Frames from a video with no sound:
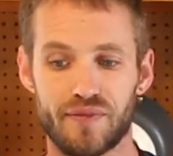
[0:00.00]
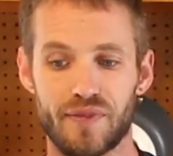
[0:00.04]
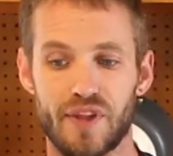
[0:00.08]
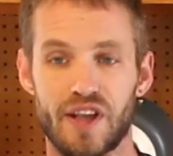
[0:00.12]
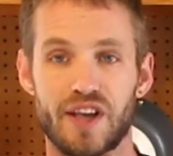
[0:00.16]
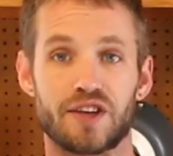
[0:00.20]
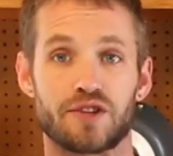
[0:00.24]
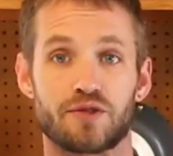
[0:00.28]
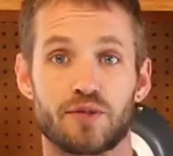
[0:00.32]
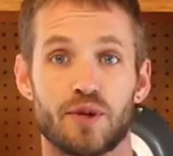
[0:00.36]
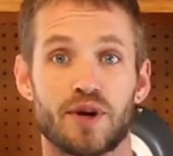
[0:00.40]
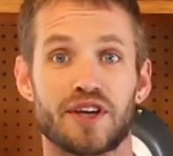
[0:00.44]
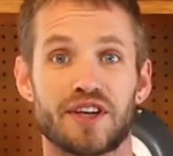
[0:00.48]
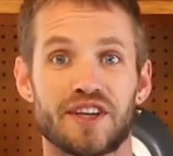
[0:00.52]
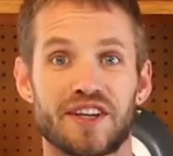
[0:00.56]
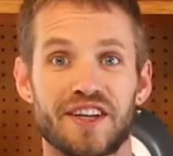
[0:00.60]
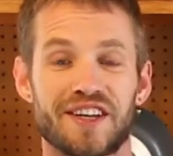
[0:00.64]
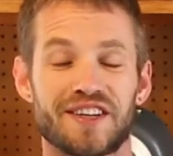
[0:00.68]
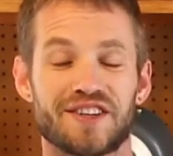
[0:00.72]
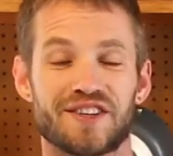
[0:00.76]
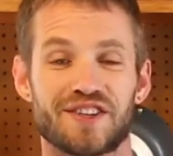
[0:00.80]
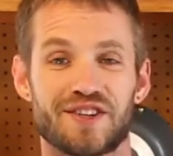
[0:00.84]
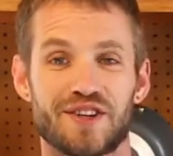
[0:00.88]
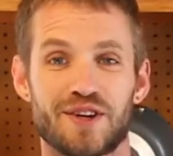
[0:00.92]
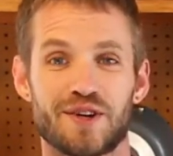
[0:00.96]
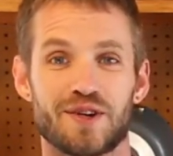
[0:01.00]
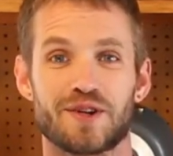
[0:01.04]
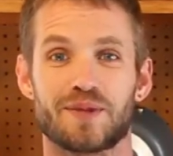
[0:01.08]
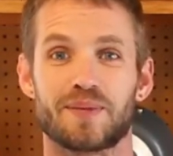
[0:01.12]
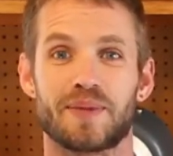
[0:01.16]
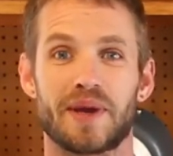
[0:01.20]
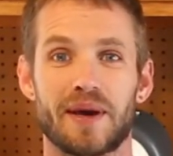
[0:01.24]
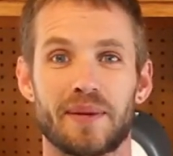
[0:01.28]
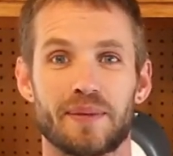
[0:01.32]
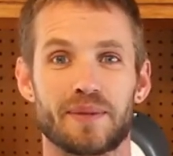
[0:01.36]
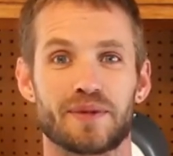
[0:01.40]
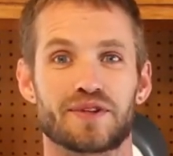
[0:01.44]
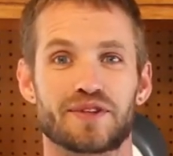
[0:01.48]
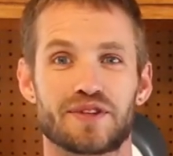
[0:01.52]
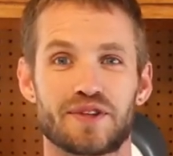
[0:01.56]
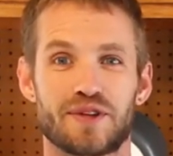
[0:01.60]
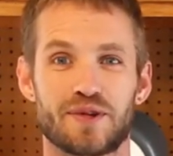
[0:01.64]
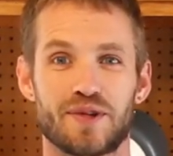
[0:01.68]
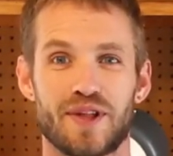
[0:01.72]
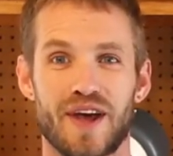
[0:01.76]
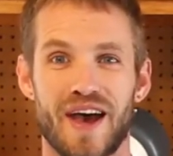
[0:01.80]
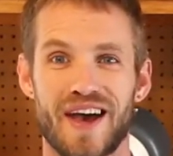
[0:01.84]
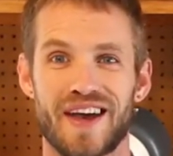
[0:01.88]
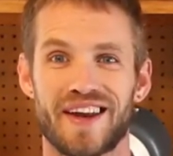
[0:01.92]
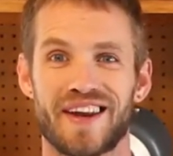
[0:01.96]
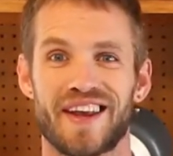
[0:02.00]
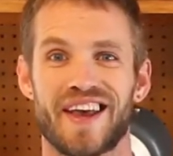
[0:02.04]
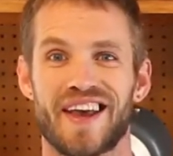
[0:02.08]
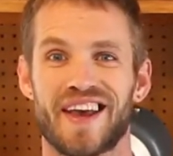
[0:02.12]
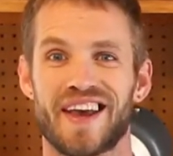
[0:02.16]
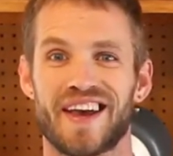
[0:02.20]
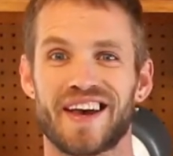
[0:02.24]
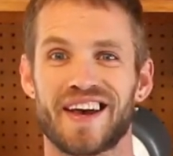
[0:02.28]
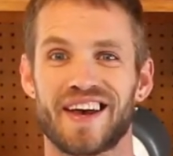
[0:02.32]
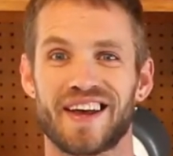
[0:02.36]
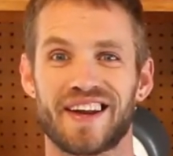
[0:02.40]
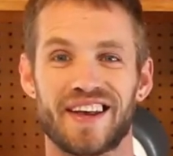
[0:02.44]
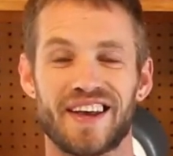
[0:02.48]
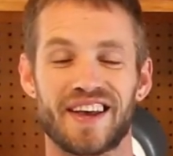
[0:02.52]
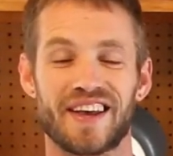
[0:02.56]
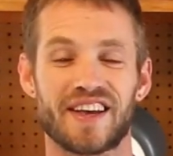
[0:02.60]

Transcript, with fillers: is what you need to do to be able to do that and